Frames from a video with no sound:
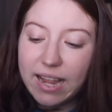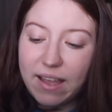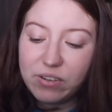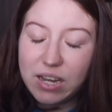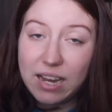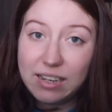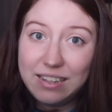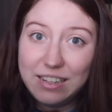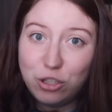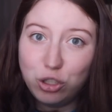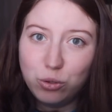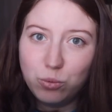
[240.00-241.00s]
haven't had an
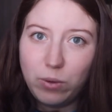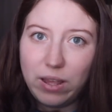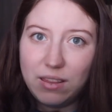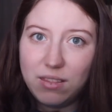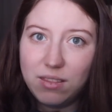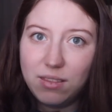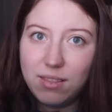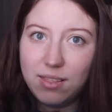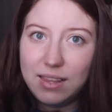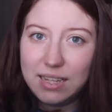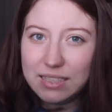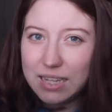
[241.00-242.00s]
issue with
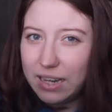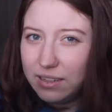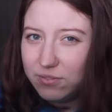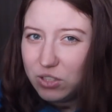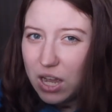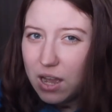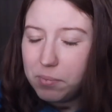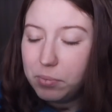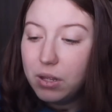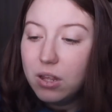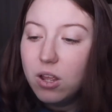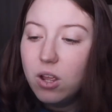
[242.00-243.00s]
this kind of top,
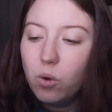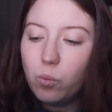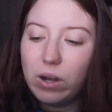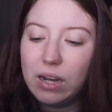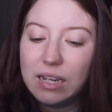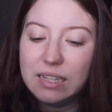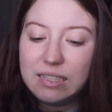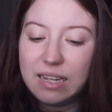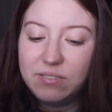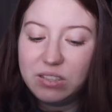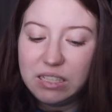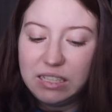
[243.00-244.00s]
whereas
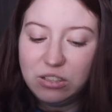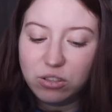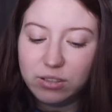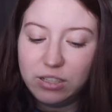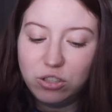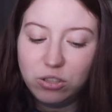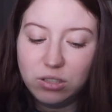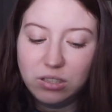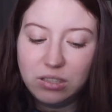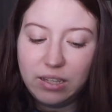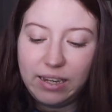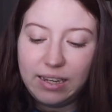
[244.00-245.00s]
I've seen
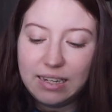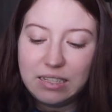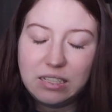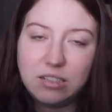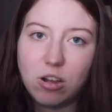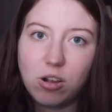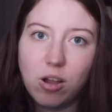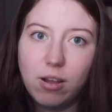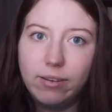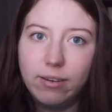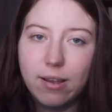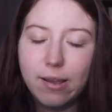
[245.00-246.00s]
tarantulas like get stuck
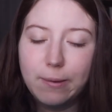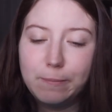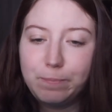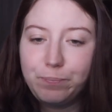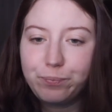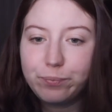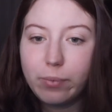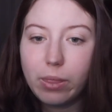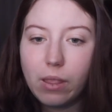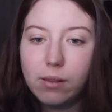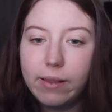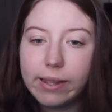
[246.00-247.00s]
on
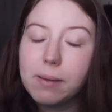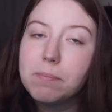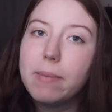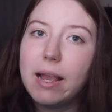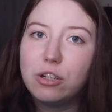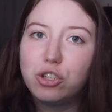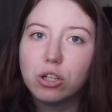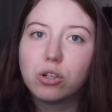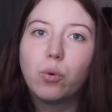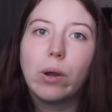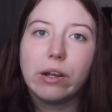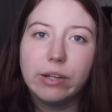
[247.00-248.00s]
like a mesh
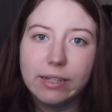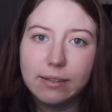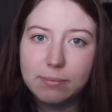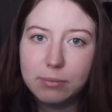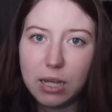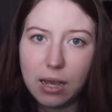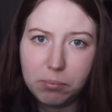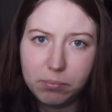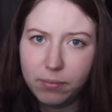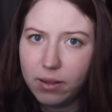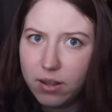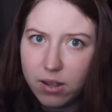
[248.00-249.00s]
aquarium top.
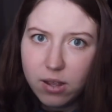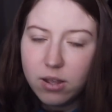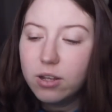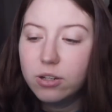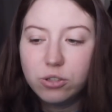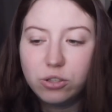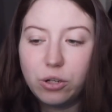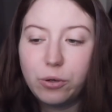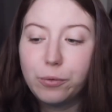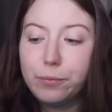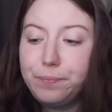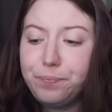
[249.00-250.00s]

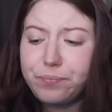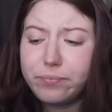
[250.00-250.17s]
So